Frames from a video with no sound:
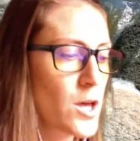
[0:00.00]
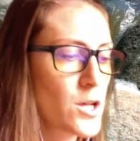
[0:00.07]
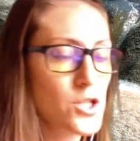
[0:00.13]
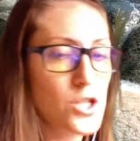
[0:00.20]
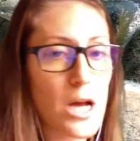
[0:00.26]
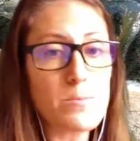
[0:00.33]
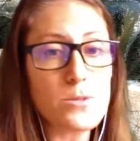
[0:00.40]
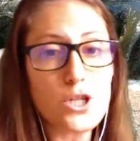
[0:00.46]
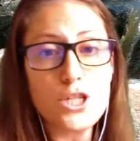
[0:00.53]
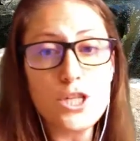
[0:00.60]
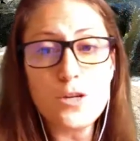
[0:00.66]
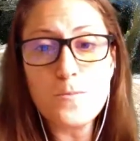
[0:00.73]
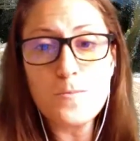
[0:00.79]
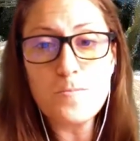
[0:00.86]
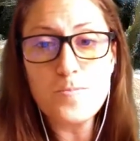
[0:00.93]
Chapter
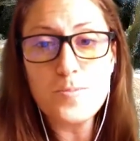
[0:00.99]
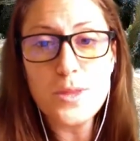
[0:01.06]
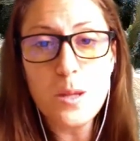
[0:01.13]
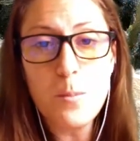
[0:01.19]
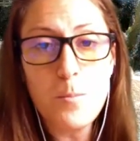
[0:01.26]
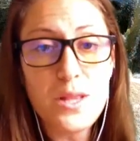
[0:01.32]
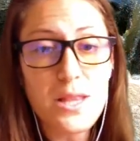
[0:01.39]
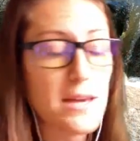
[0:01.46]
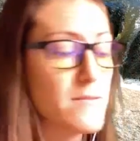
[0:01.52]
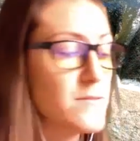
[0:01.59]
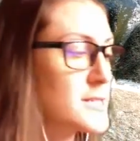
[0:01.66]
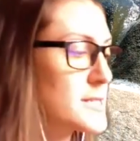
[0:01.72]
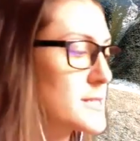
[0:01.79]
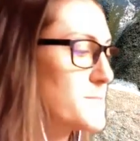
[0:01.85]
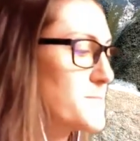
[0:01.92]
2,
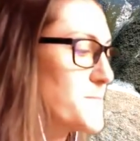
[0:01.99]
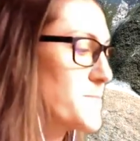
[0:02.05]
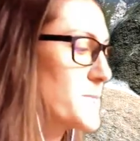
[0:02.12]
beliefs.